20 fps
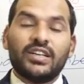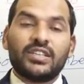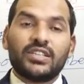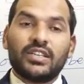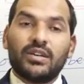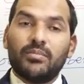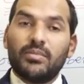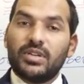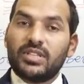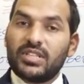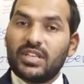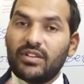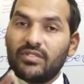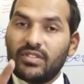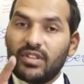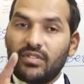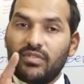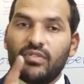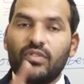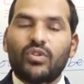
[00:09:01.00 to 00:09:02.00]
summation of
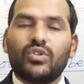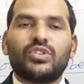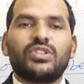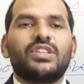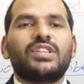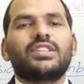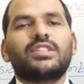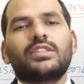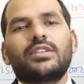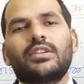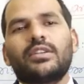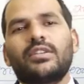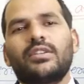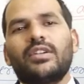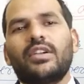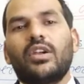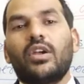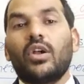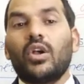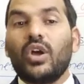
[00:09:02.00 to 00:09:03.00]
the forces
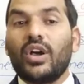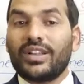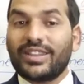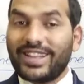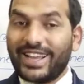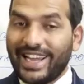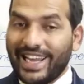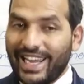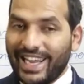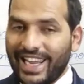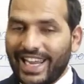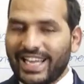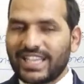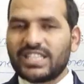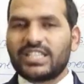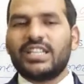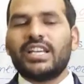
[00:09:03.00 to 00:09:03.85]
along the x